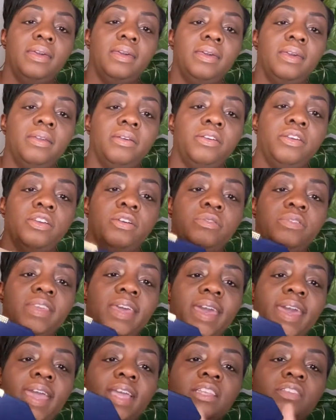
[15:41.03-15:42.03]
Here are your
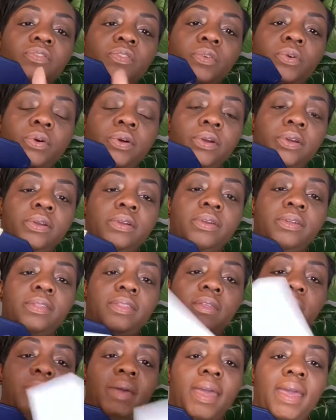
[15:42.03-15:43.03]
tags for
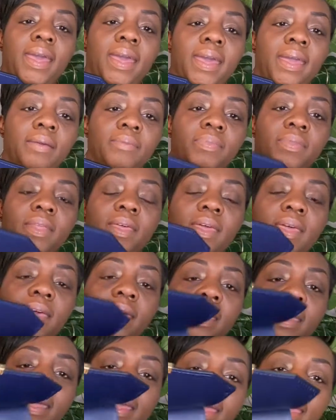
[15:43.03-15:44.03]
the bag.
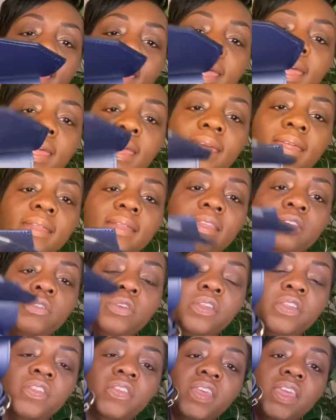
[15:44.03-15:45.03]
And you
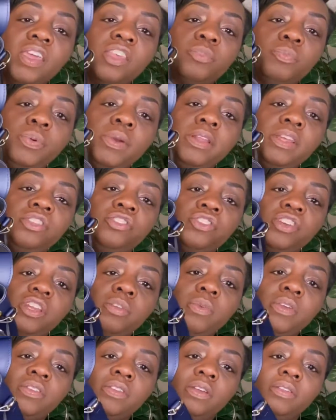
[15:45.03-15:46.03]
can see it's pretty
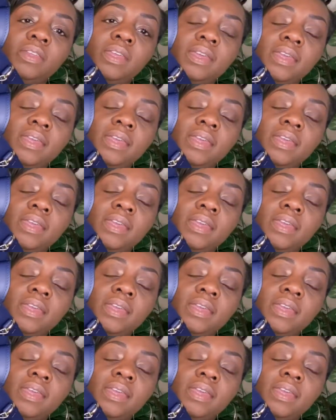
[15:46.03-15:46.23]
generous on the